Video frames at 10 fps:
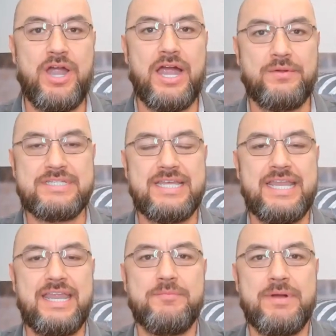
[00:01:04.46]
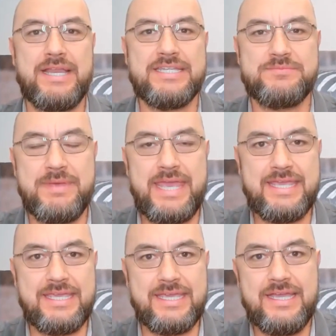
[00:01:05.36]
progress that everybody is
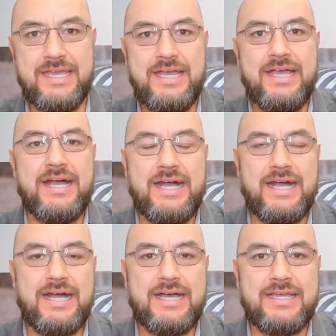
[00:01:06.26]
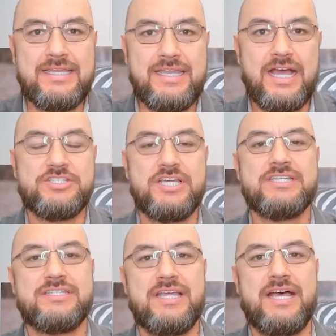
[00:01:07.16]
making, not
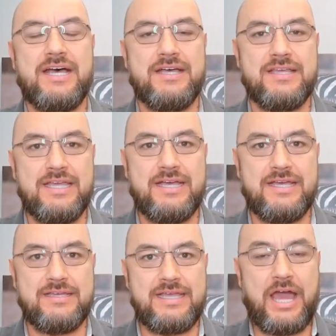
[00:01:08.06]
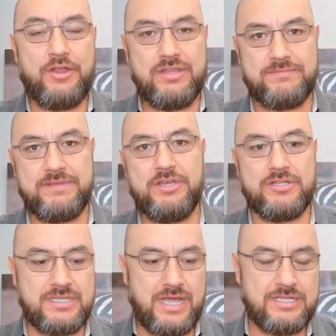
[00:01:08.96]
just out in the
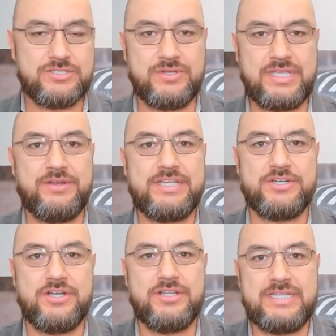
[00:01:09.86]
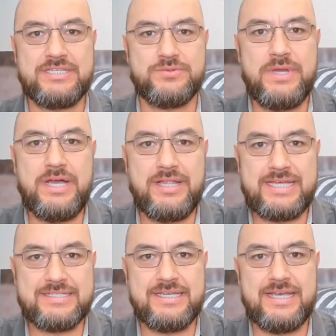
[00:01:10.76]
field, also here internally as well
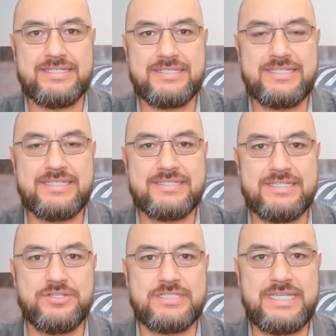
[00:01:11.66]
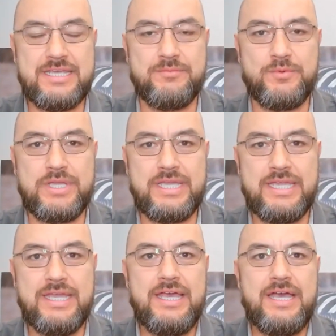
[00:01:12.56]
as a Sisel team.
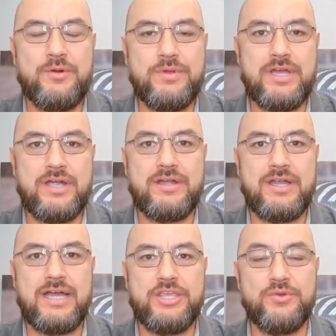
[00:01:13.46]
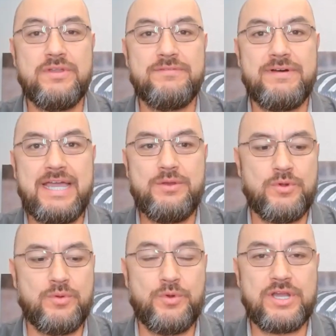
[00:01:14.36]
We are unified.
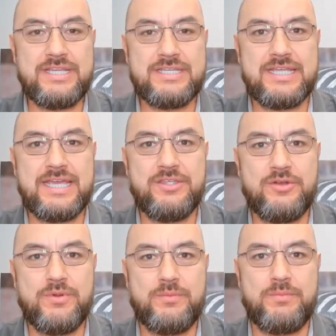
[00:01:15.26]
We're working together.